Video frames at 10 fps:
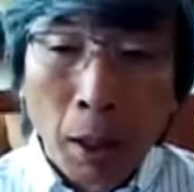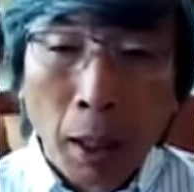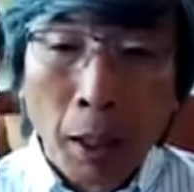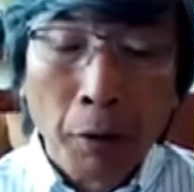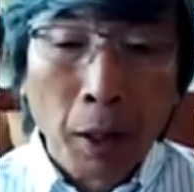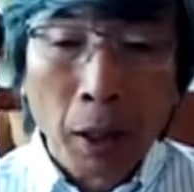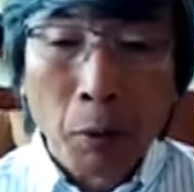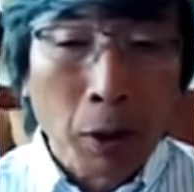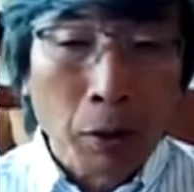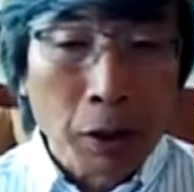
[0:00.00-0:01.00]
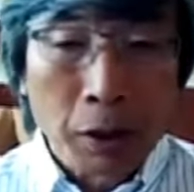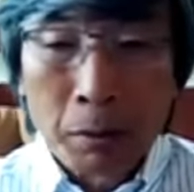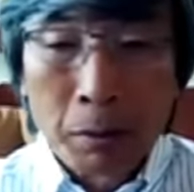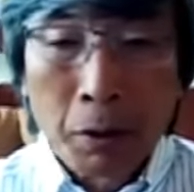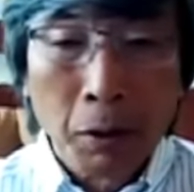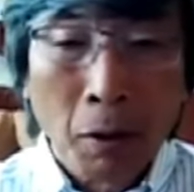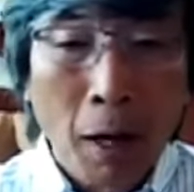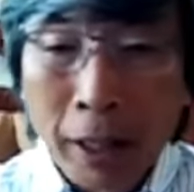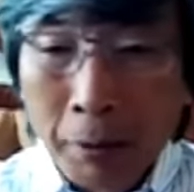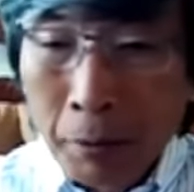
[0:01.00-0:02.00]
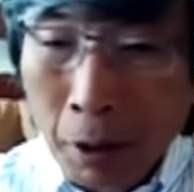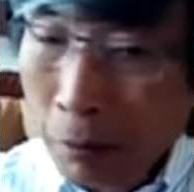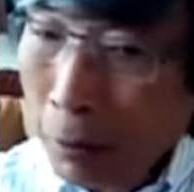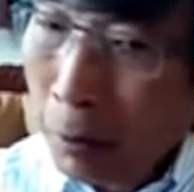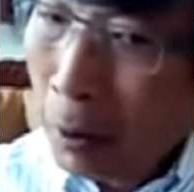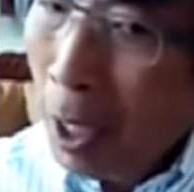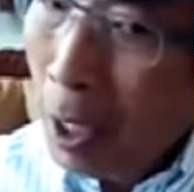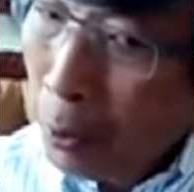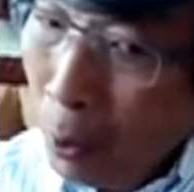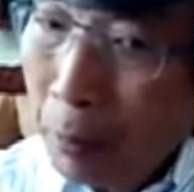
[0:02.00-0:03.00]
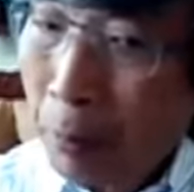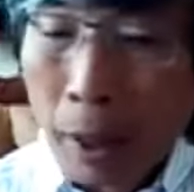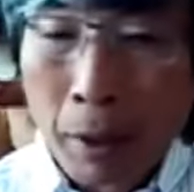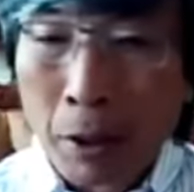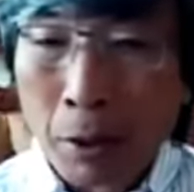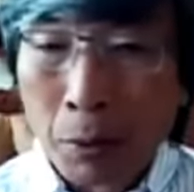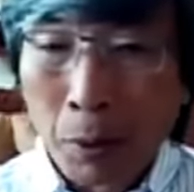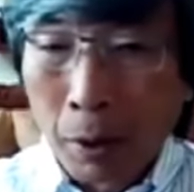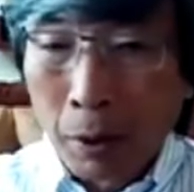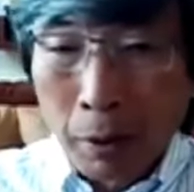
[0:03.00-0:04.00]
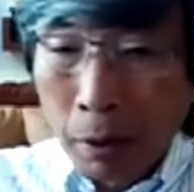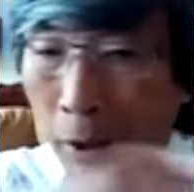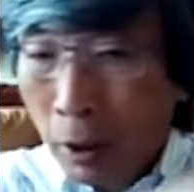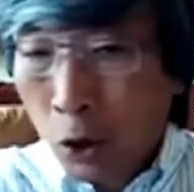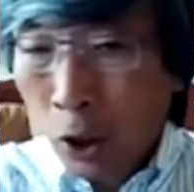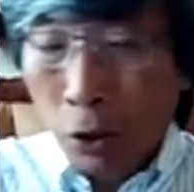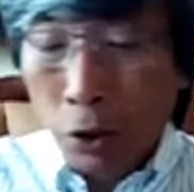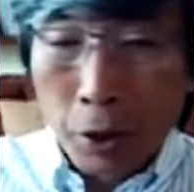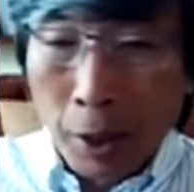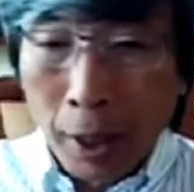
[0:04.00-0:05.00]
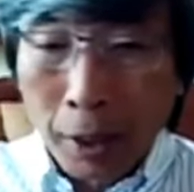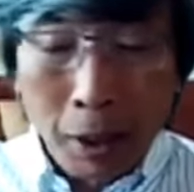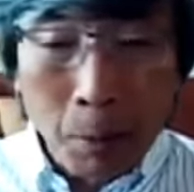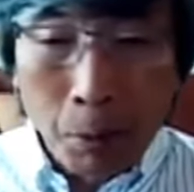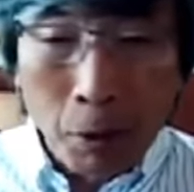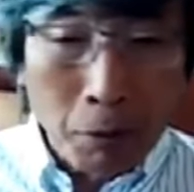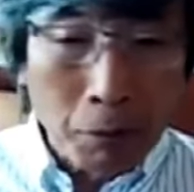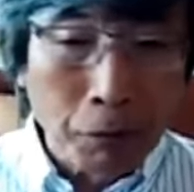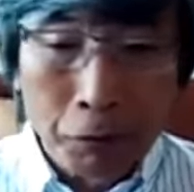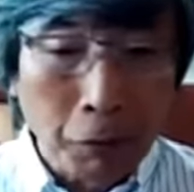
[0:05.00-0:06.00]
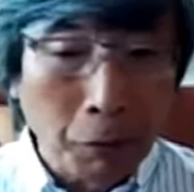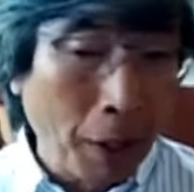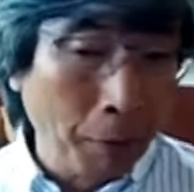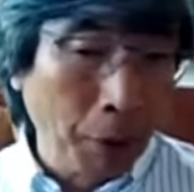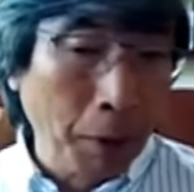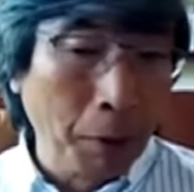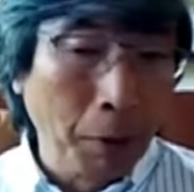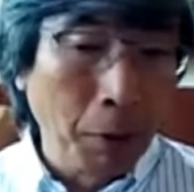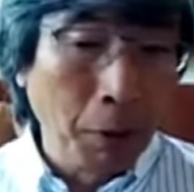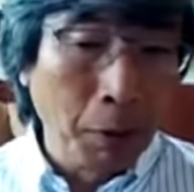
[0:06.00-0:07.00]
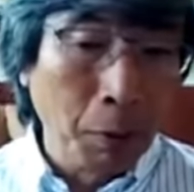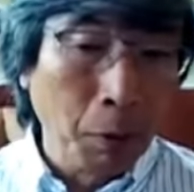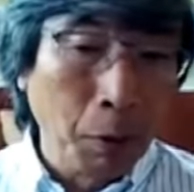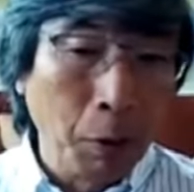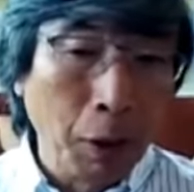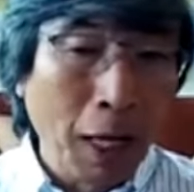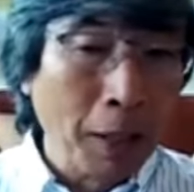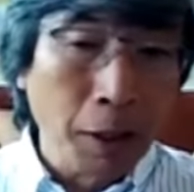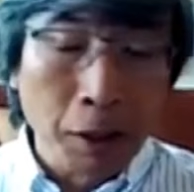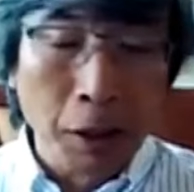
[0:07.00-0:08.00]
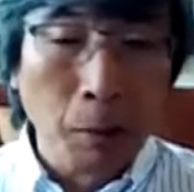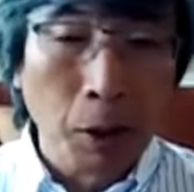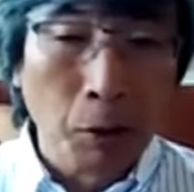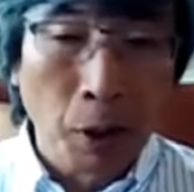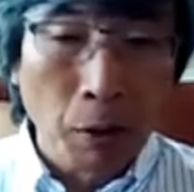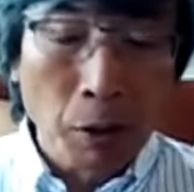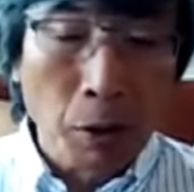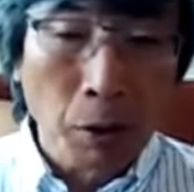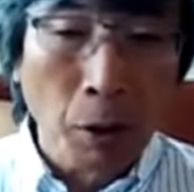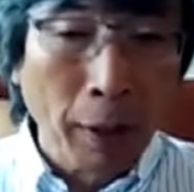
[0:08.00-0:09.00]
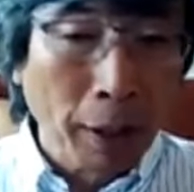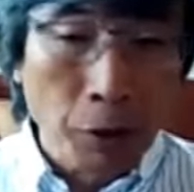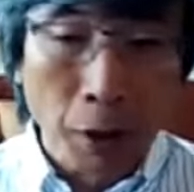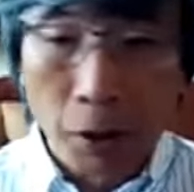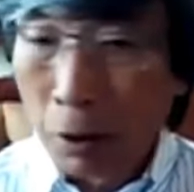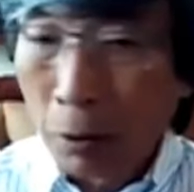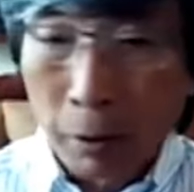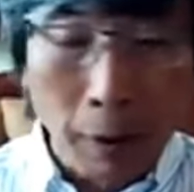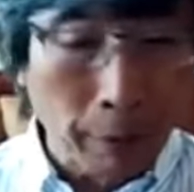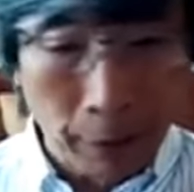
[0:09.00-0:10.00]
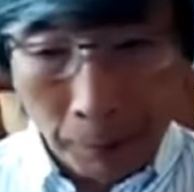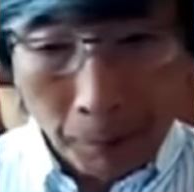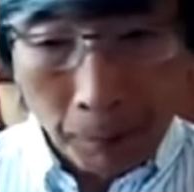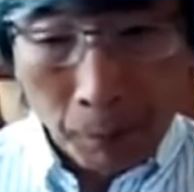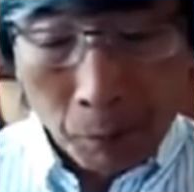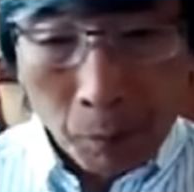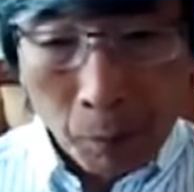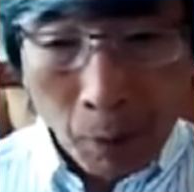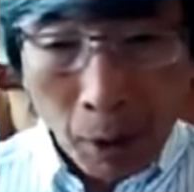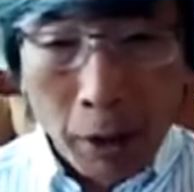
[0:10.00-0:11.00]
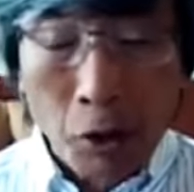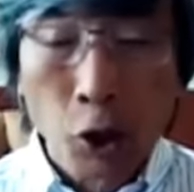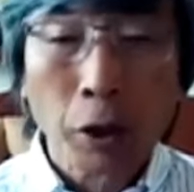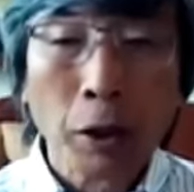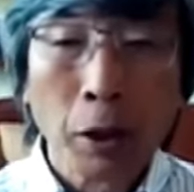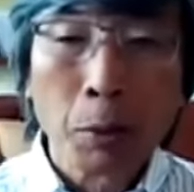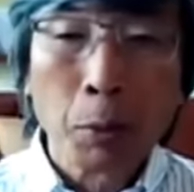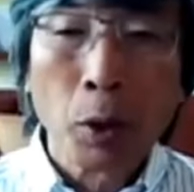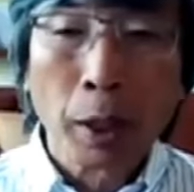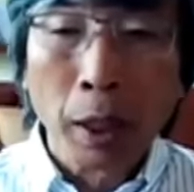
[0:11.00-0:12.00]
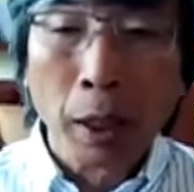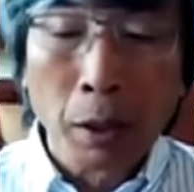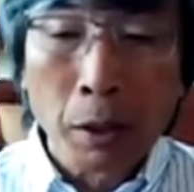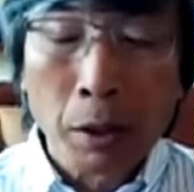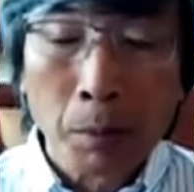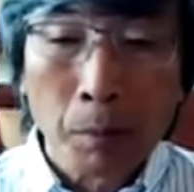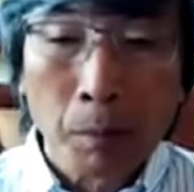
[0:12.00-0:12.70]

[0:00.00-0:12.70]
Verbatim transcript: And there were these, you know, iron, and, you know, iron beds with injections lined up of rap, rap, uh, anti-TB drugs, no x-rays, no nothing. And injecting these poor kids